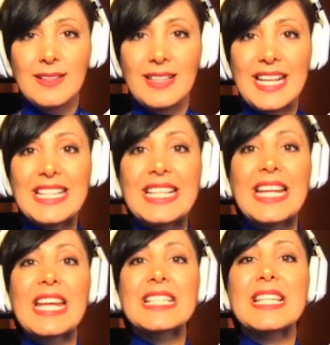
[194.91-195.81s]

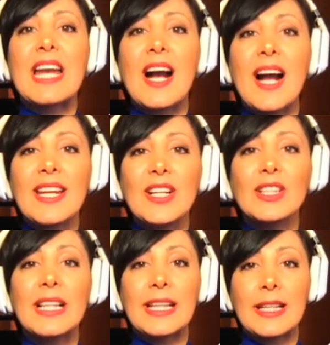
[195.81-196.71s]
indicates the higher
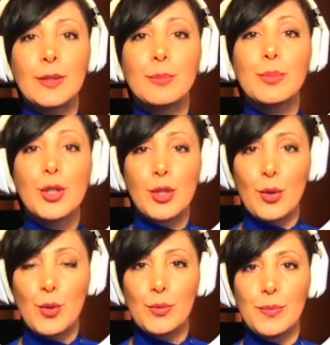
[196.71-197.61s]
layer protocol.